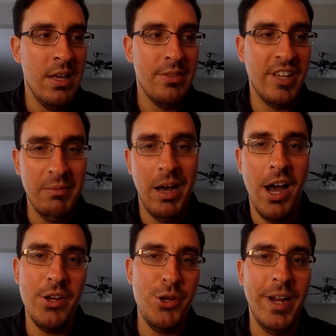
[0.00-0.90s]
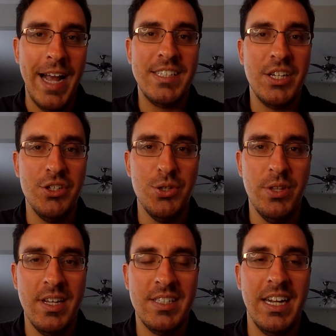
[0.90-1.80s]
Think about how you guys can do
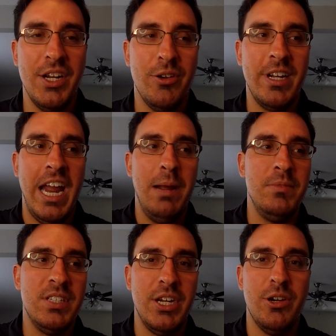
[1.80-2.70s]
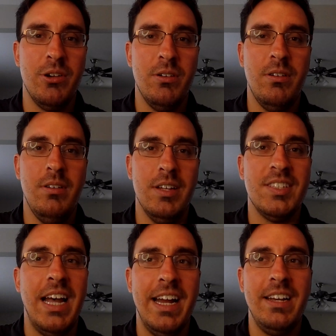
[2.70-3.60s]
this in your games that you're
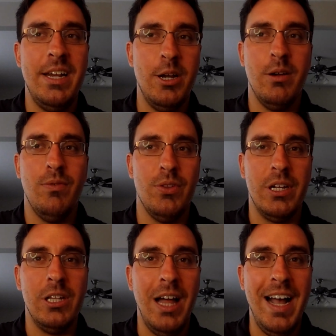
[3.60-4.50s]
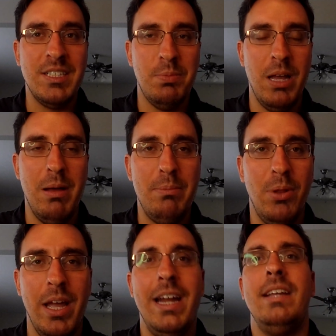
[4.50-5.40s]
assigned here for the class
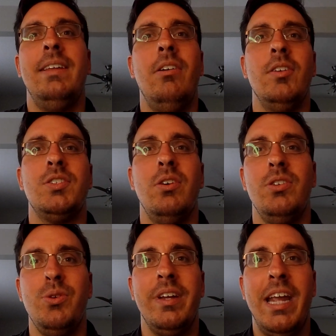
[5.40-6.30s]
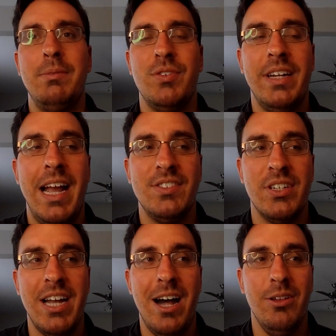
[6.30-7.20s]
play-by-play, and then also doing games for Gaston
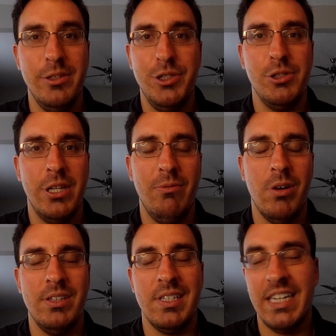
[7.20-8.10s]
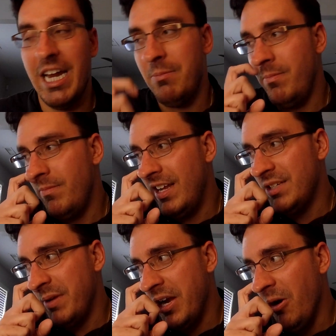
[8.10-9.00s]
College, usually one and the same, as
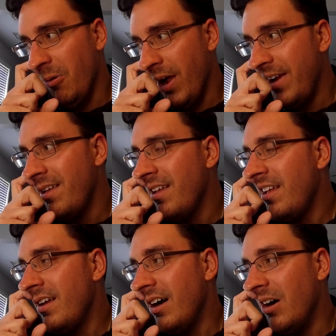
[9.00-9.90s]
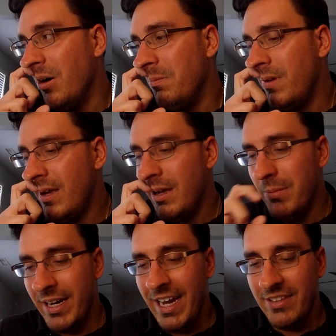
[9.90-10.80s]
we know, right?
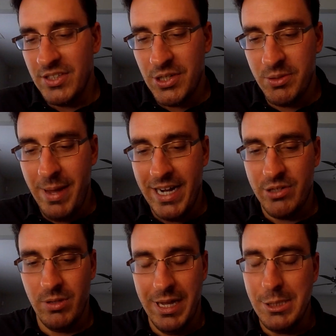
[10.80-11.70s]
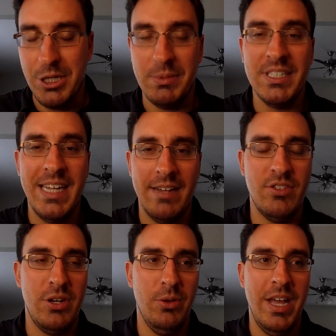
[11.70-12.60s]
But again, this goes back to relationships. Get to
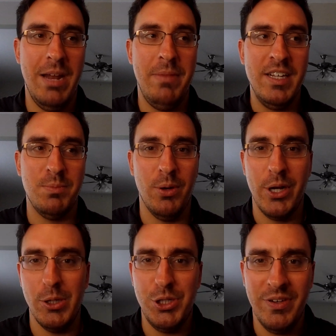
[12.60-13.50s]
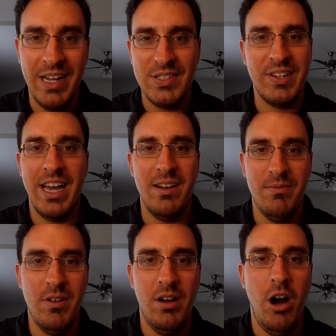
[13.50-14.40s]
know the head baseball coach. You guys have got
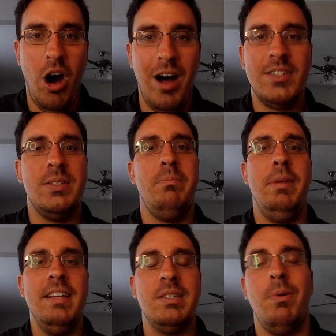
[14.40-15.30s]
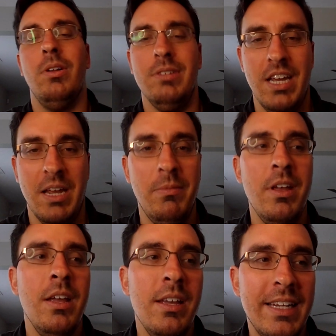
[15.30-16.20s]
an awesome baseball team.
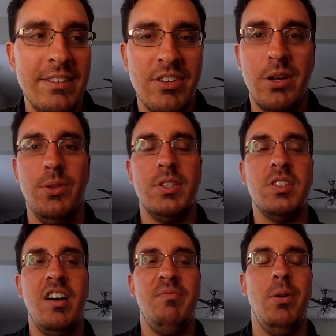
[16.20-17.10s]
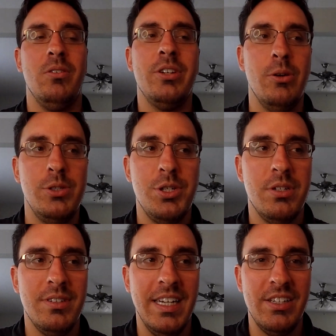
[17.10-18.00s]
Get to know the softball coach.
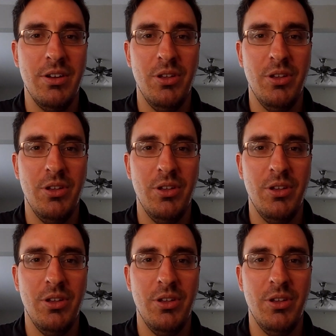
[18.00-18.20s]
Get to know the